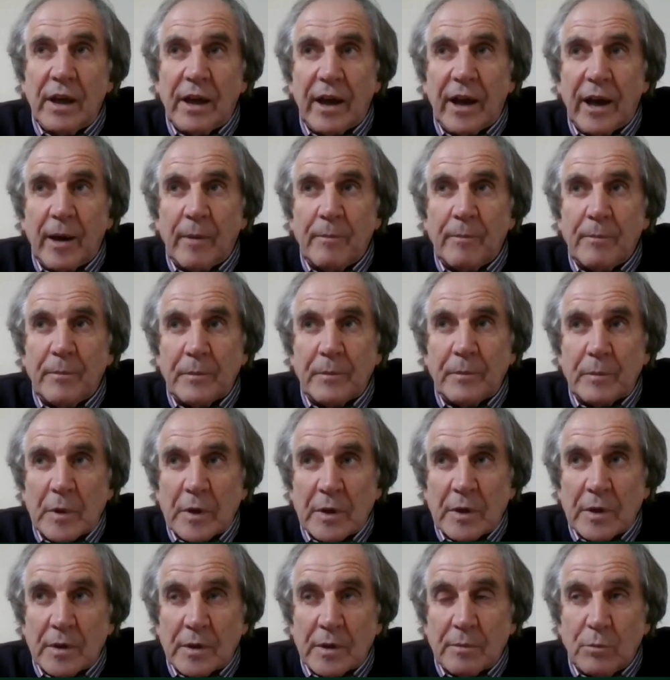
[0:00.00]

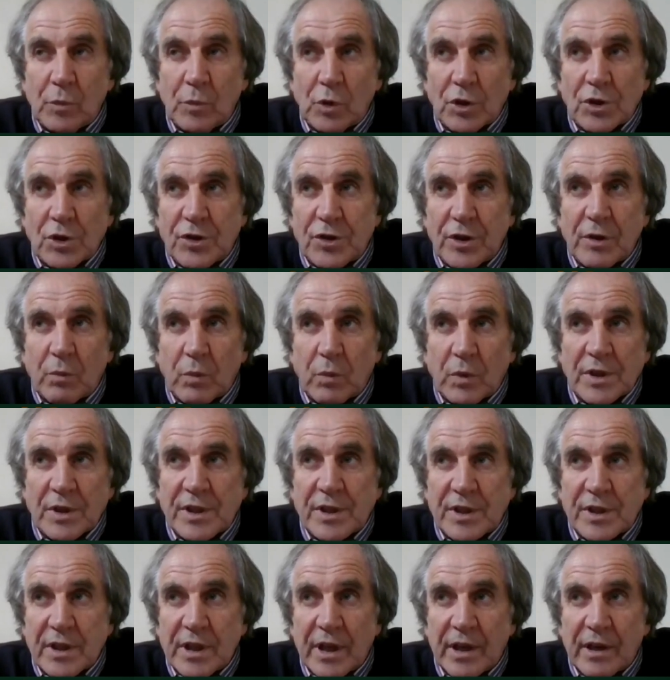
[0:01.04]
Moore Street
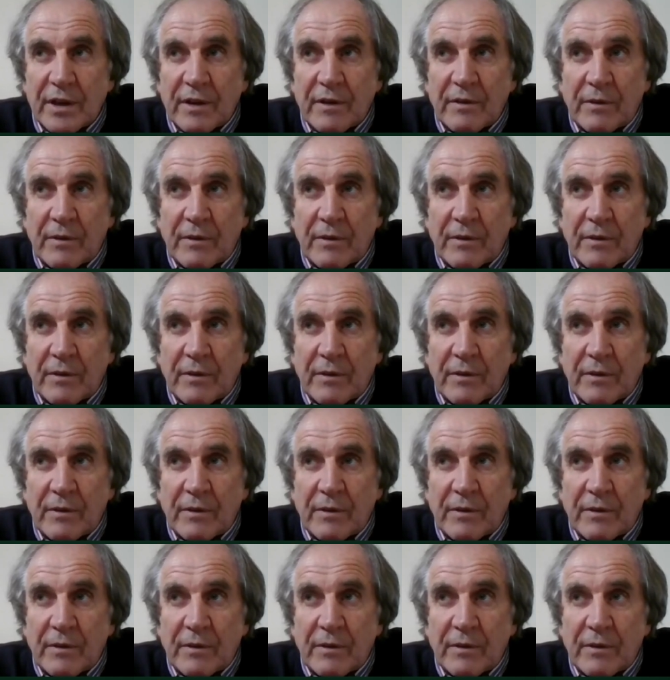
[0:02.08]
was